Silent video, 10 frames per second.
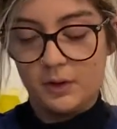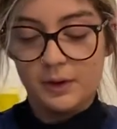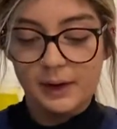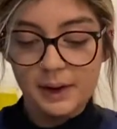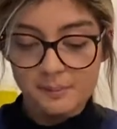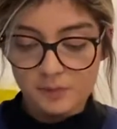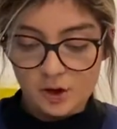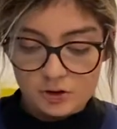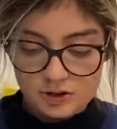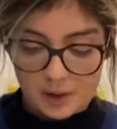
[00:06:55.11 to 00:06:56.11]
Okay,
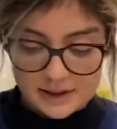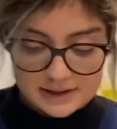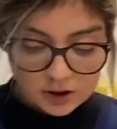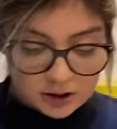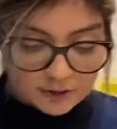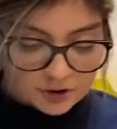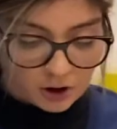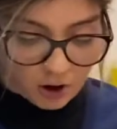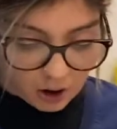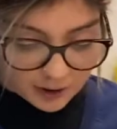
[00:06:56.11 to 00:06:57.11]
so now my sterile gloves
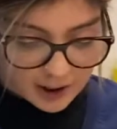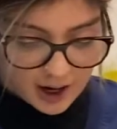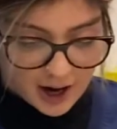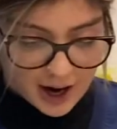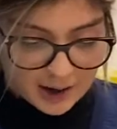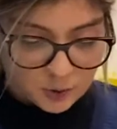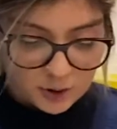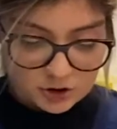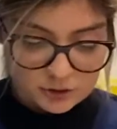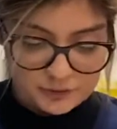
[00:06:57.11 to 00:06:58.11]
are on. I'm
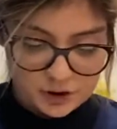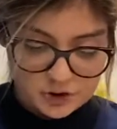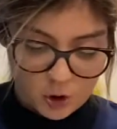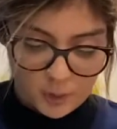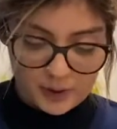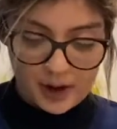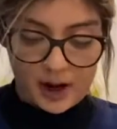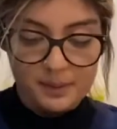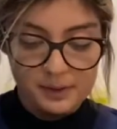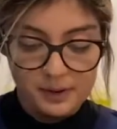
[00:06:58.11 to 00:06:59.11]
going to first open
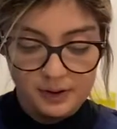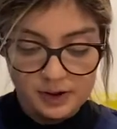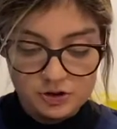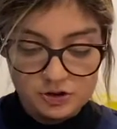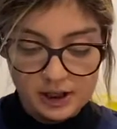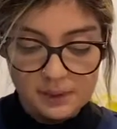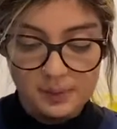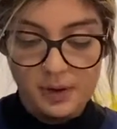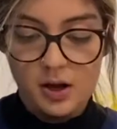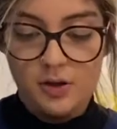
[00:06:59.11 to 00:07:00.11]
up this strip.
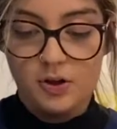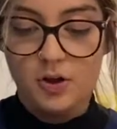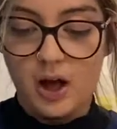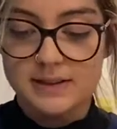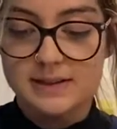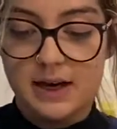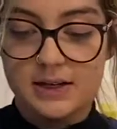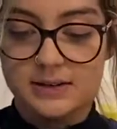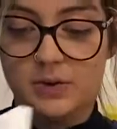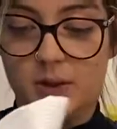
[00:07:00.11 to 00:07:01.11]
The glossy side
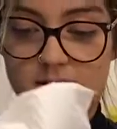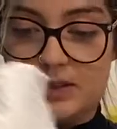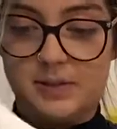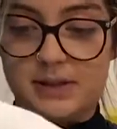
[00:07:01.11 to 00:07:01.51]
is going to be